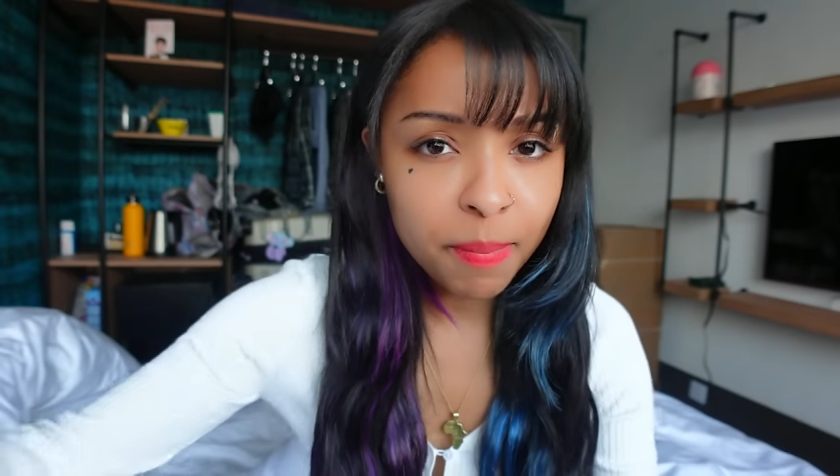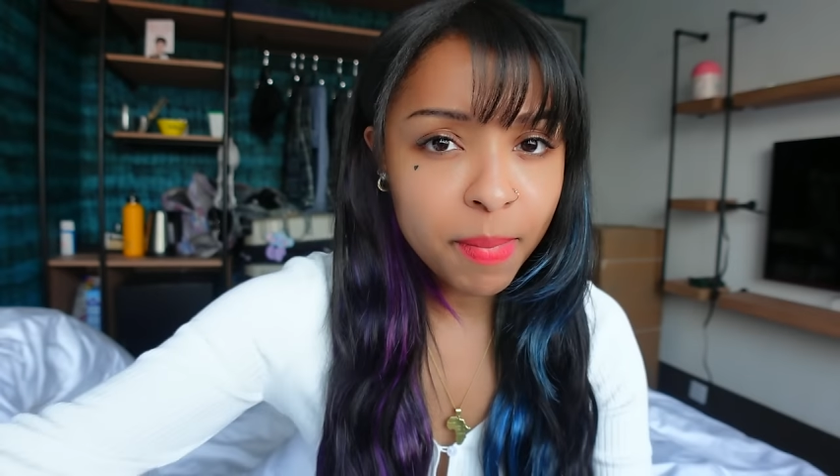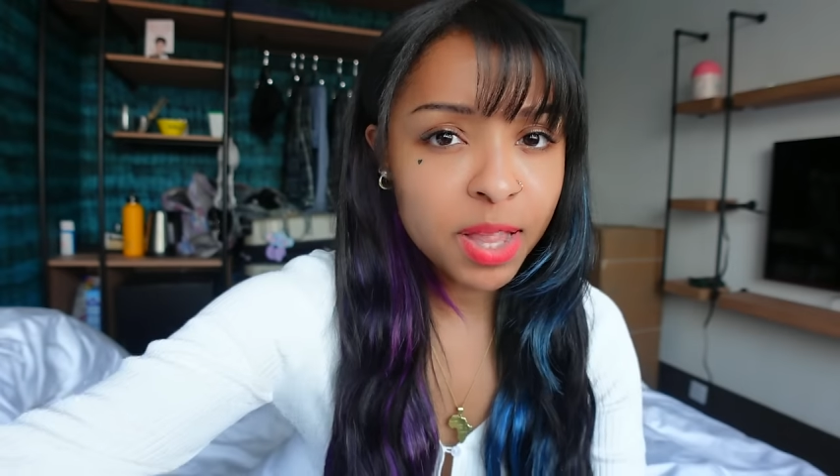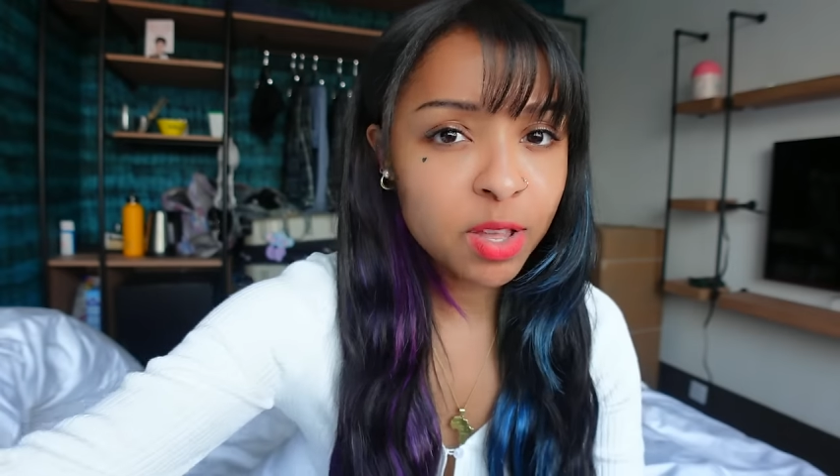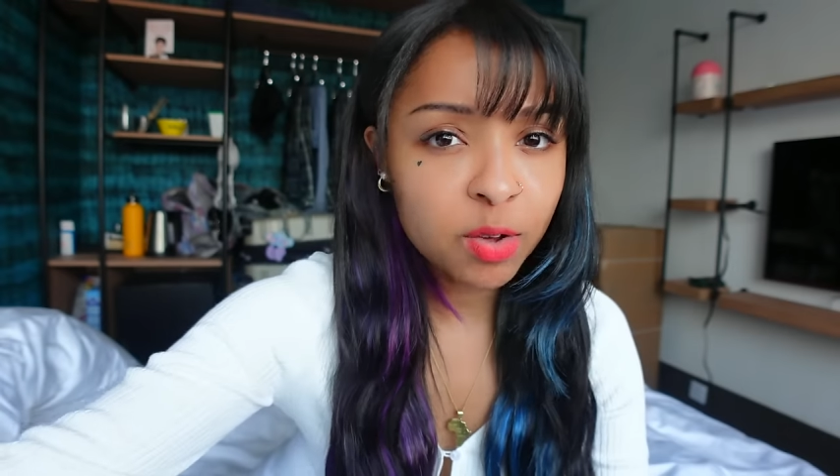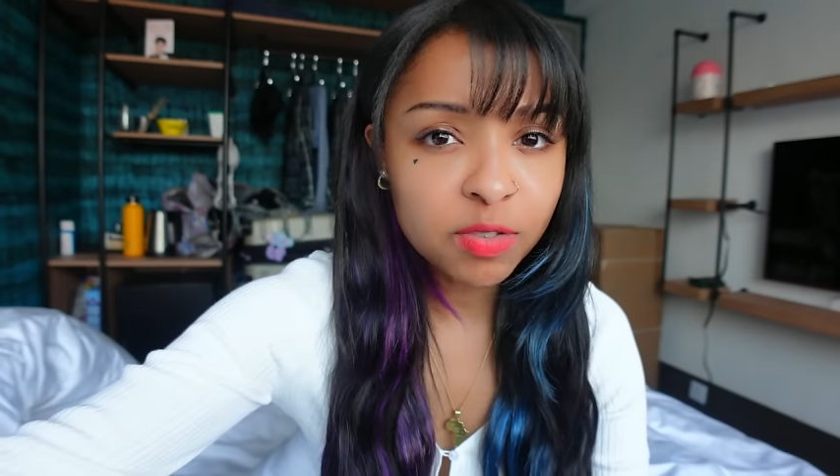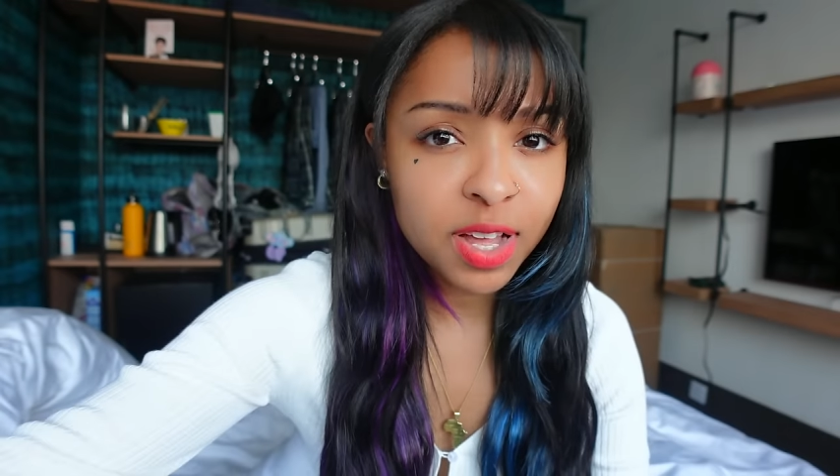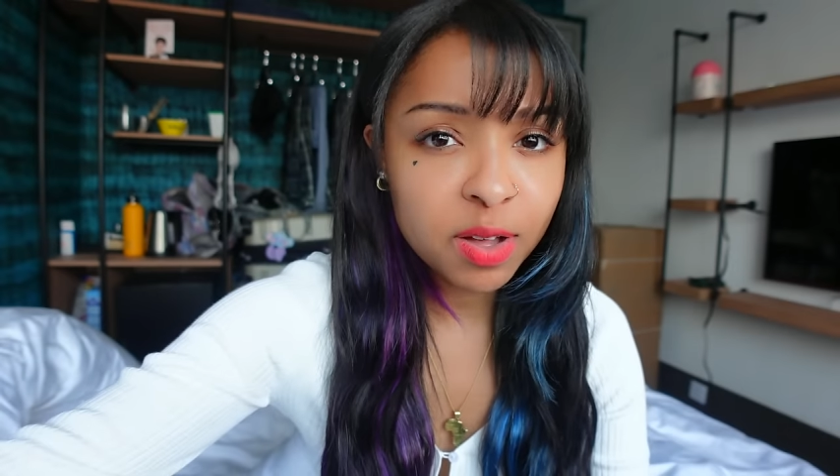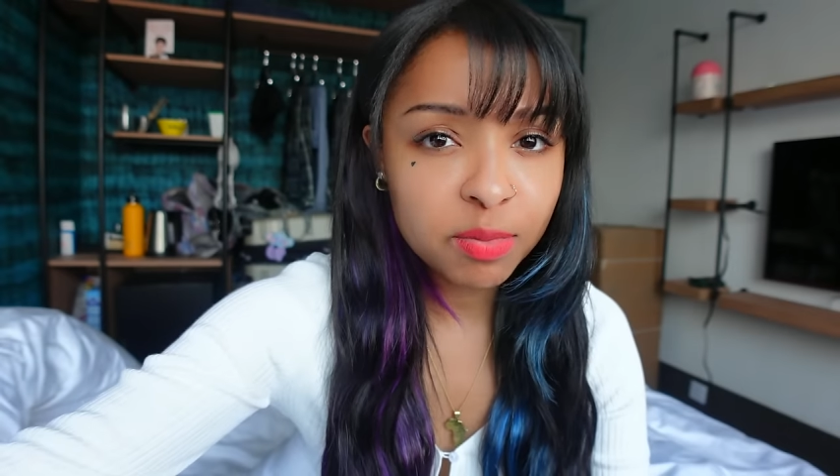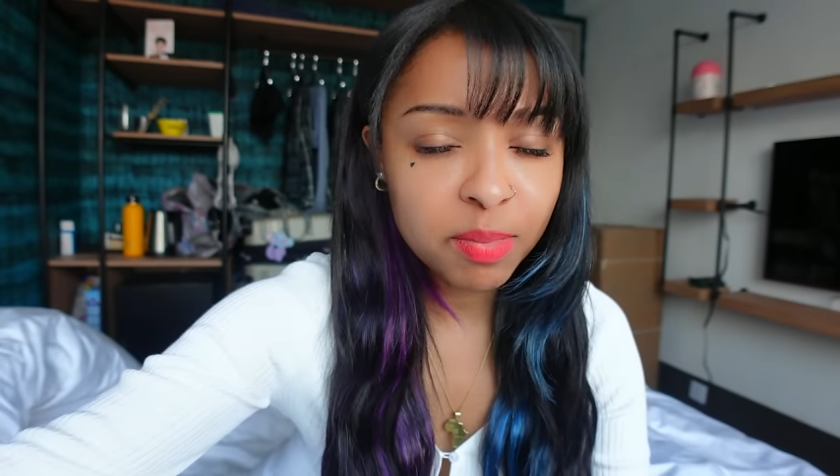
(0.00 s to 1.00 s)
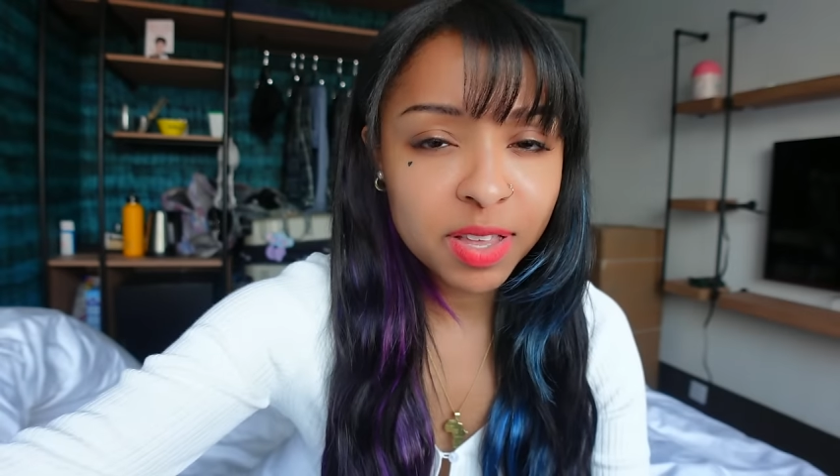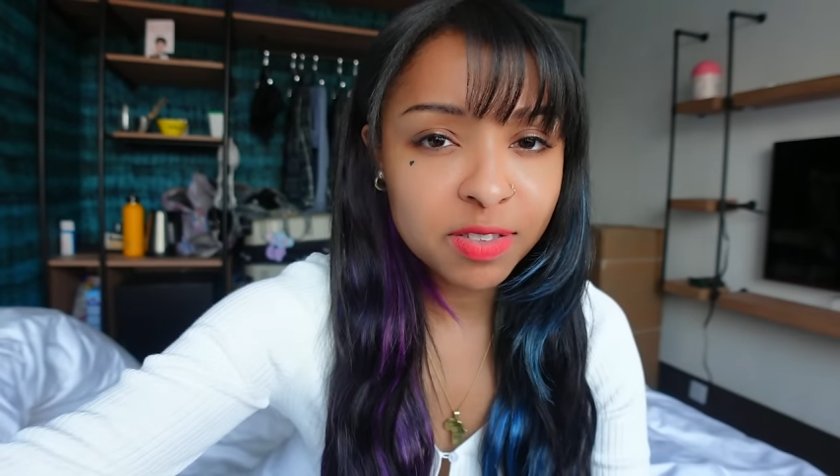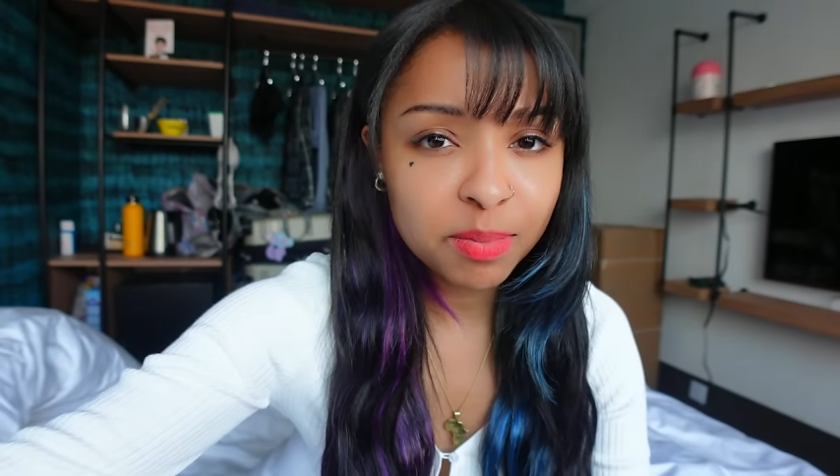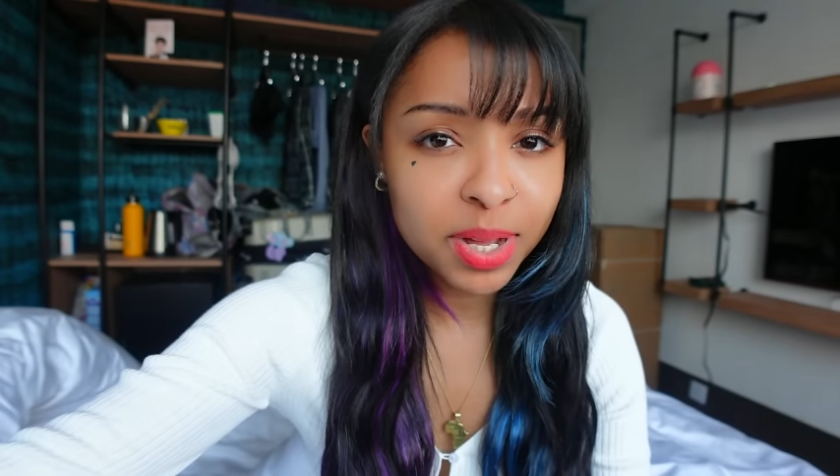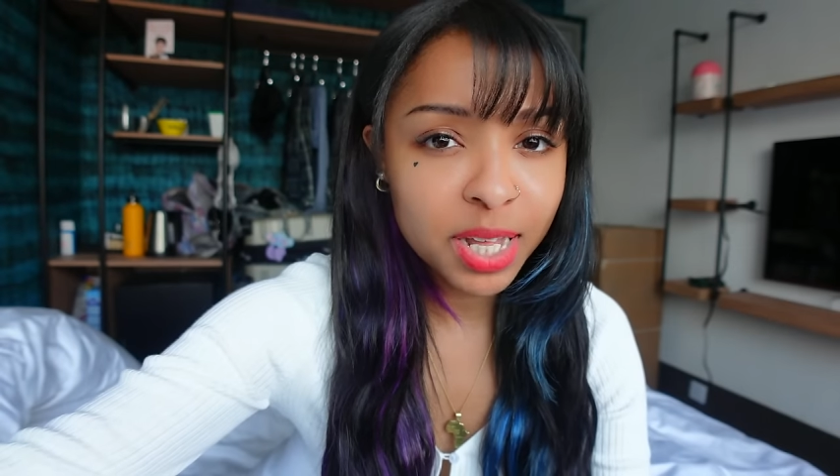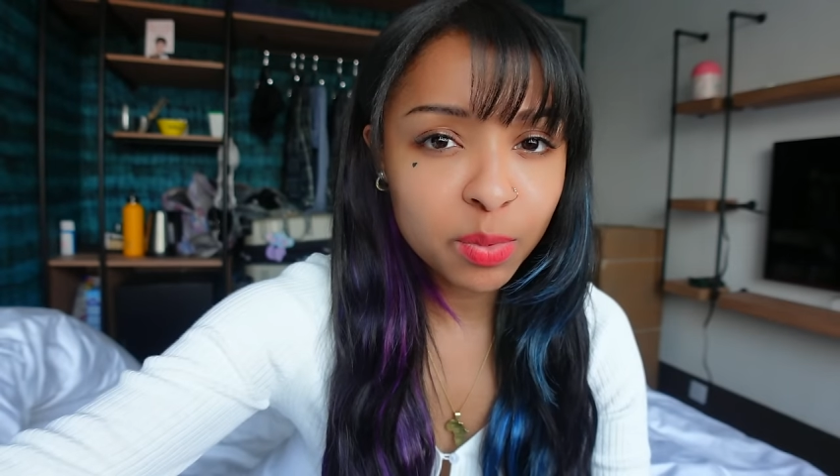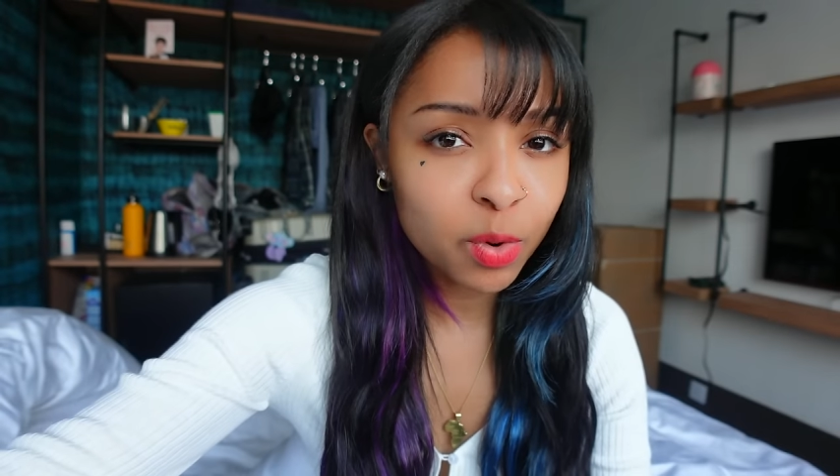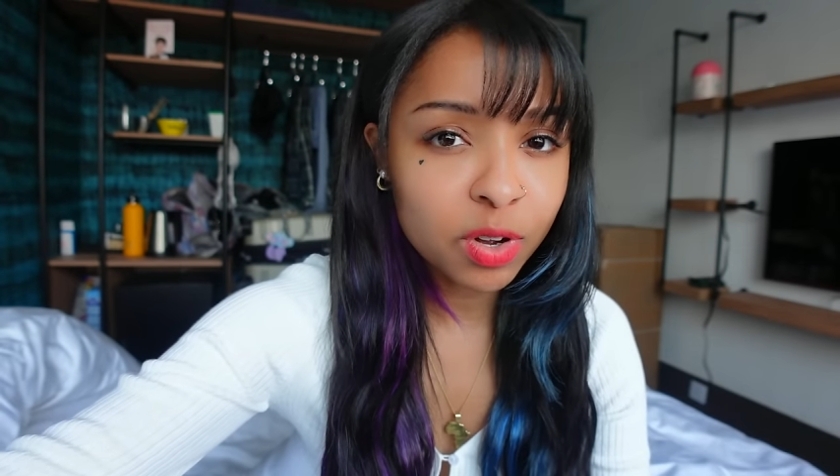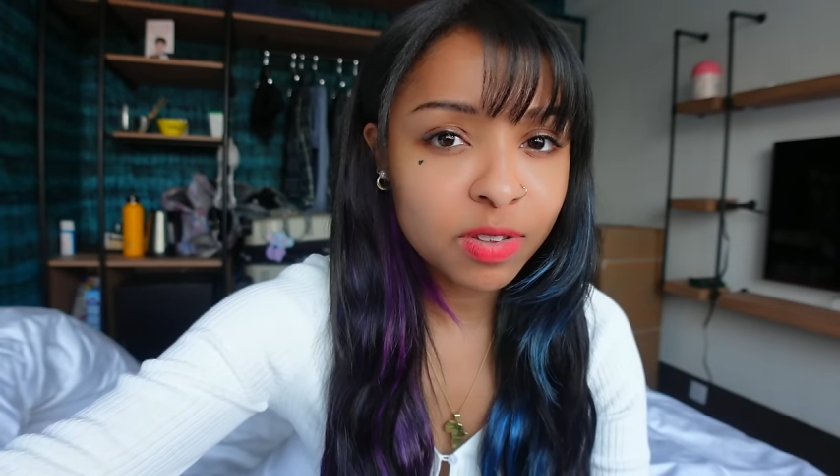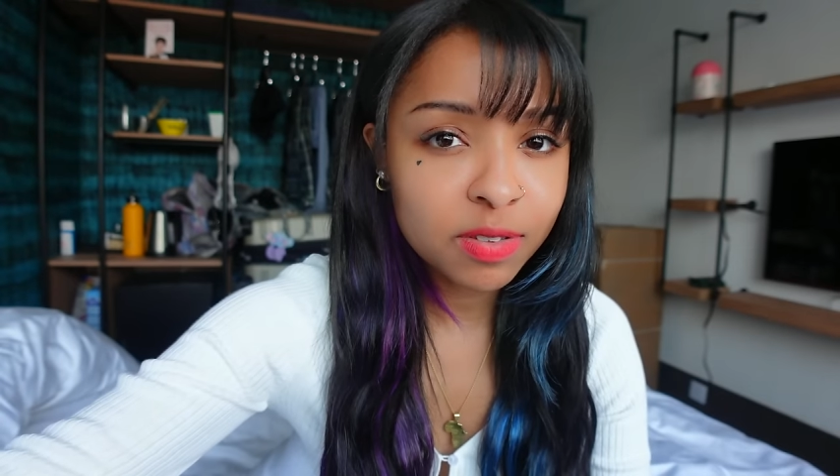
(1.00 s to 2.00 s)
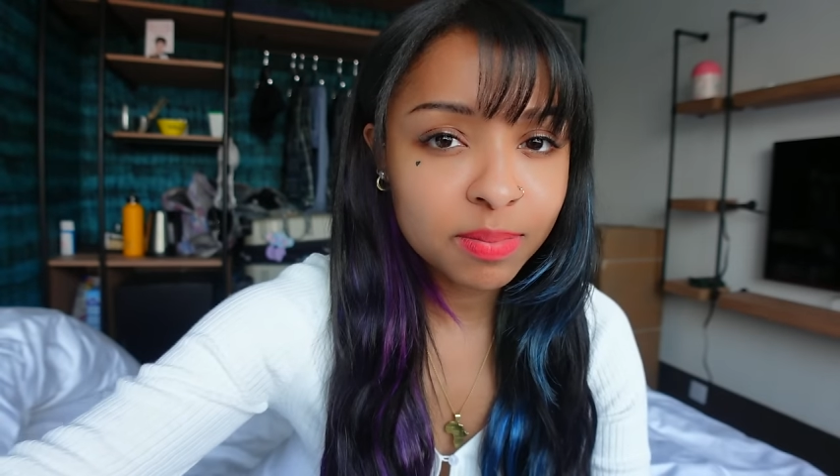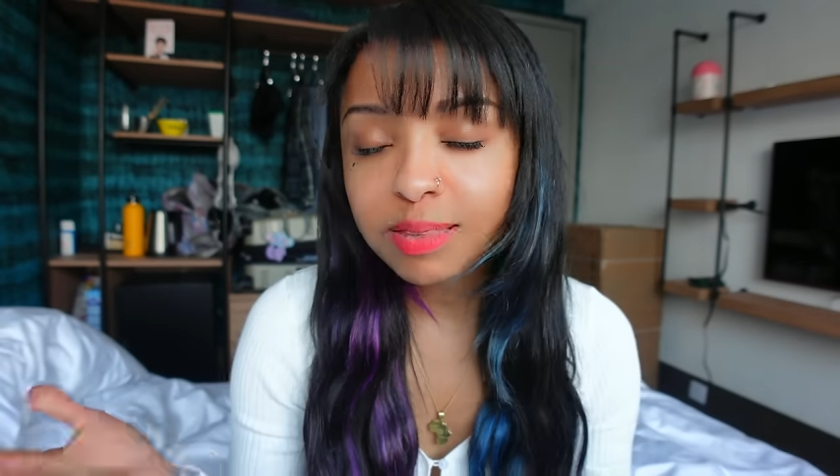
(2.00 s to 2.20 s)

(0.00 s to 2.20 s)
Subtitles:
Men goes out, makes the money and works.